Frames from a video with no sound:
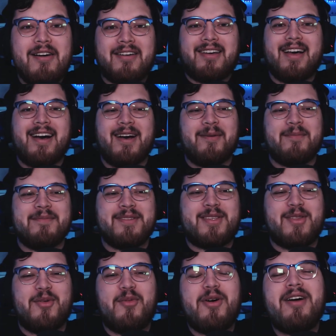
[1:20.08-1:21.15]
Welcome
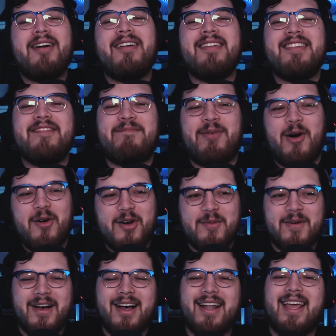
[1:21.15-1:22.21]
to the world of
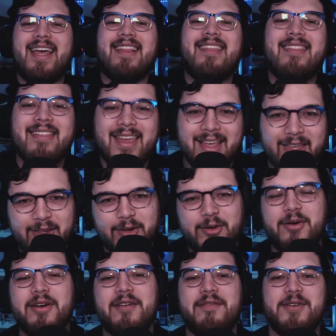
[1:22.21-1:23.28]
Pokemon, and thank
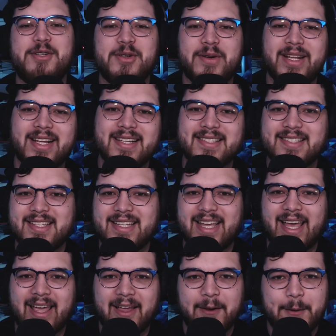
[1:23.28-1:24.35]
you for joining us
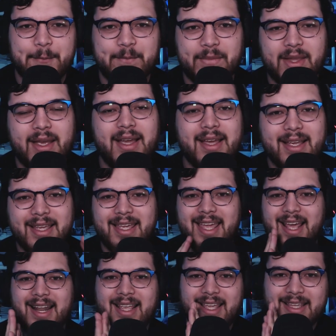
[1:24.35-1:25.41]
today.
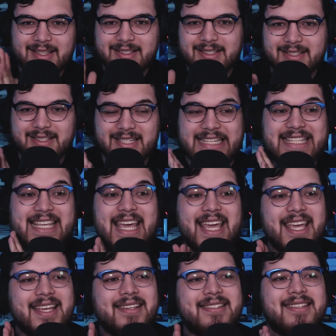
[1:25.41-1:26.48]
Getting into
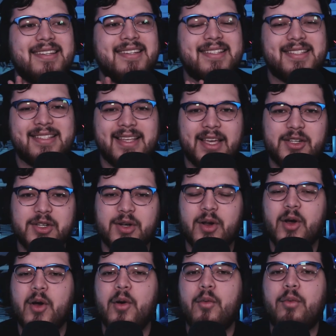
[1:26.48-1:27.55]
today's
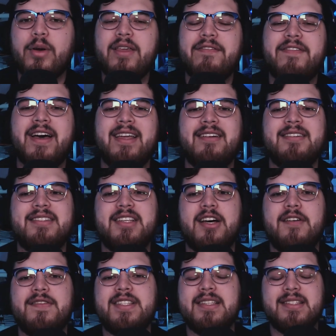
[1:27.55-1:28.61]
session, we find
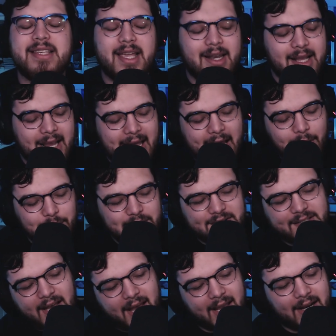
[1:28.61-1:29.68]
ourselves standing
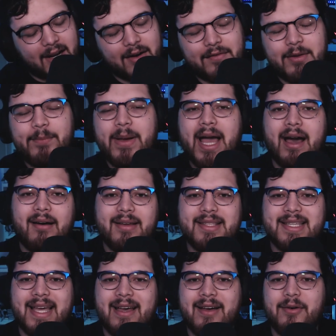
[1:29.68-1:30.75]
outside of the
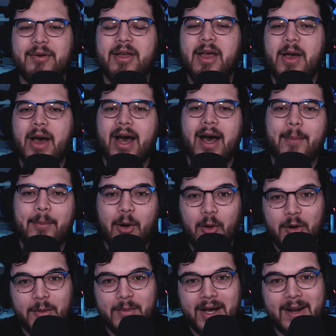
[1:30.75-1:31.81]
Pallet Town uh,
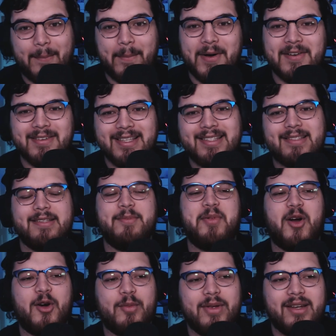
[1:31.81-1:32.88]
Pokemon Police
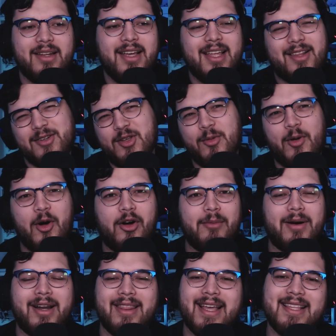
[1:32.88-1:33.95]
Department. There's no
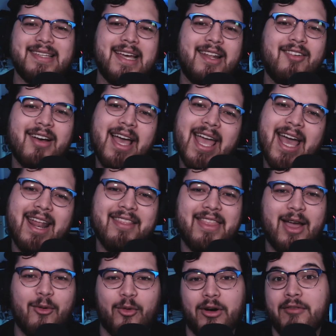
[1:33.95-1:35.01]
Pokemon in that title. I
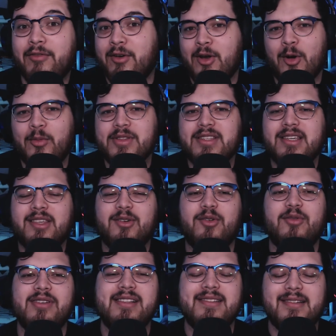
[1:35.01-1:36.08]
added that word for no
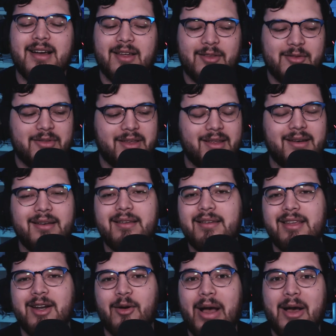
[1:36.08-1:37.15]
particular reason other than,
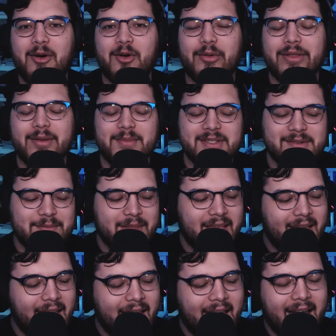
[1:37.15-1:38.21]
you know, algorithms.
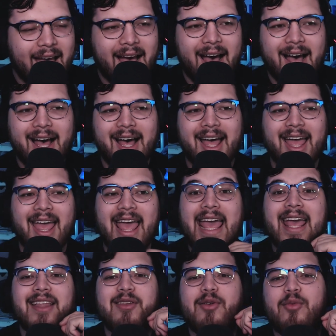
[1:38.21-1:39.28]
Uh,
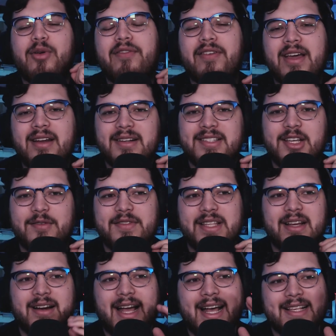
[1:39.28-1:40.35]
and we find
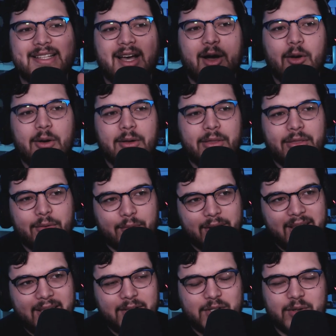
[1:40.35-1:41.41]
ourselves there as our
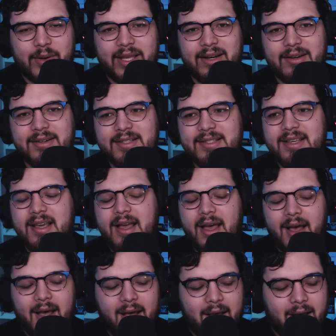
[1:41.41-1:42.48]
three trainers
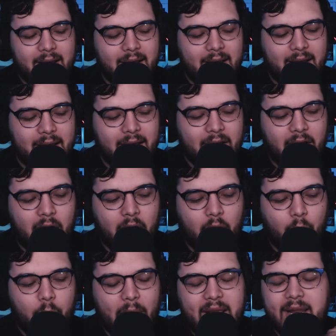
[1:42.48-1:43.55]
uh,
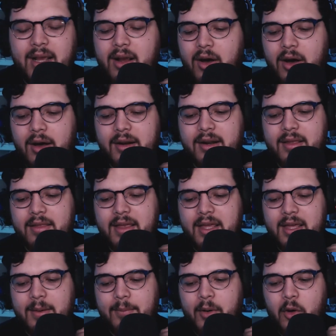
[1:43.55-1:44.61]
are waiting on
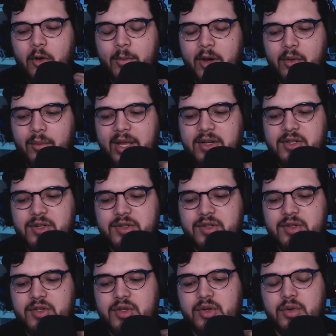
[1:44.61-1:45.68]
the Pokemon
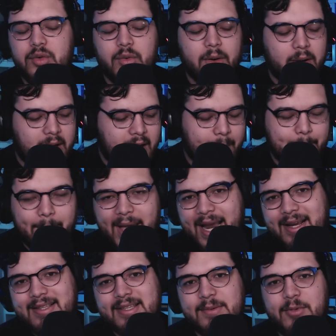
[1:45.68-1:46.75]
Rangers to come
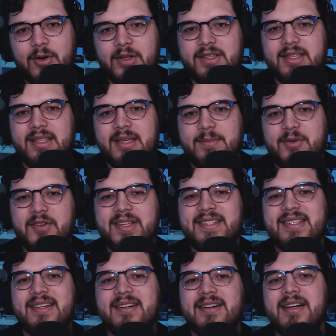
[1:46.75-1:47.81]
back to the to the
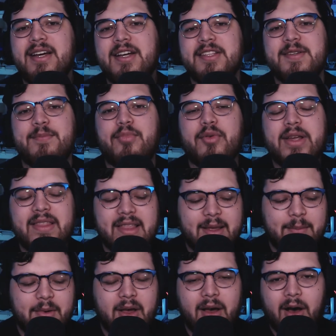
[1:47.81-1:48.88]
police center to bring
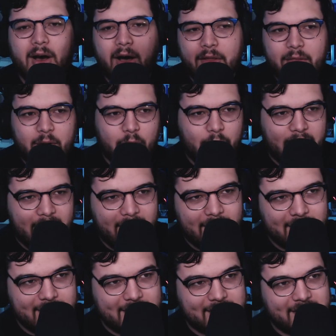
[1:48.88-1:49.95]
them on their
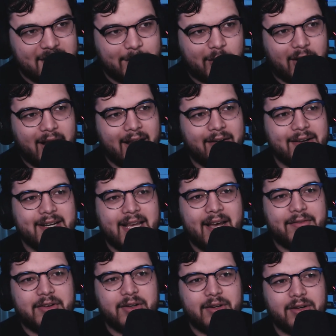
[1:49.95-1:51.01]
way to Cinnabar Island
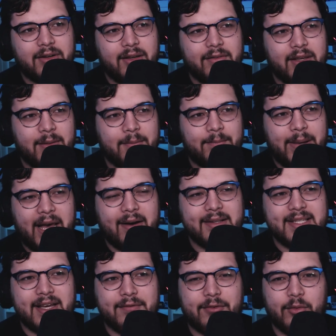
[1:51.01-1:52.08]
after leaving
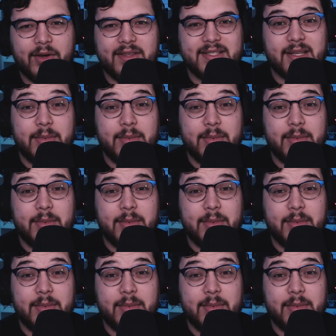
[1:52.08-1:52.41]
Pallet Town for what?